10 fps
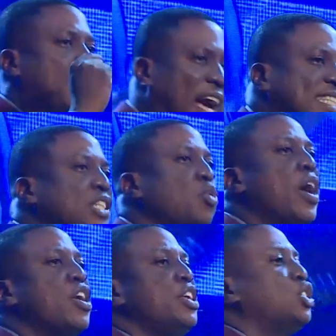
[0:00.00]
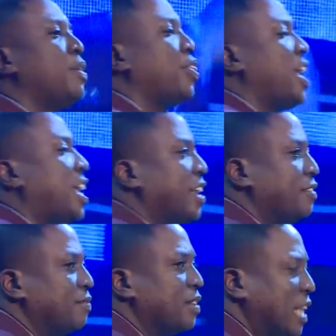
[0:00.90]
That's the way you need to be
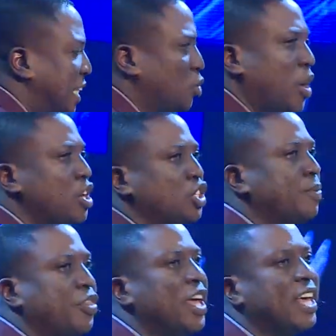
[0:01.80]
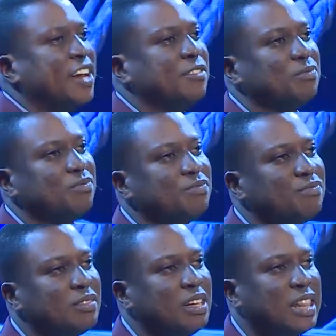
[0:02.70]
thinking. That's the way you need to be thinking.
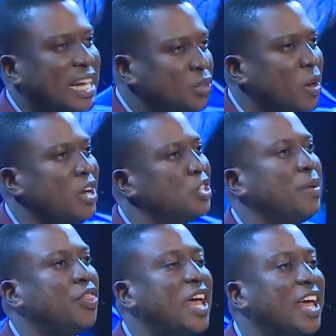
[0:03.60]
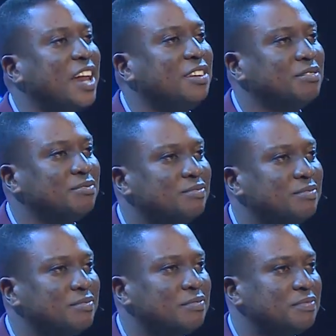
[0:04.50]
That's the way you need to be thinking.
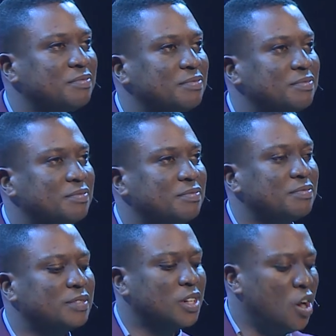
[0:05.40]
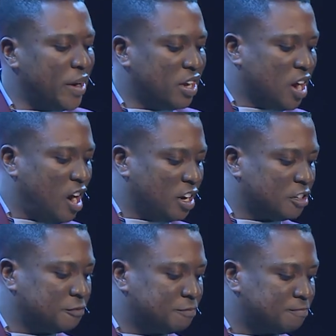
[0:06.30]
Glory to God.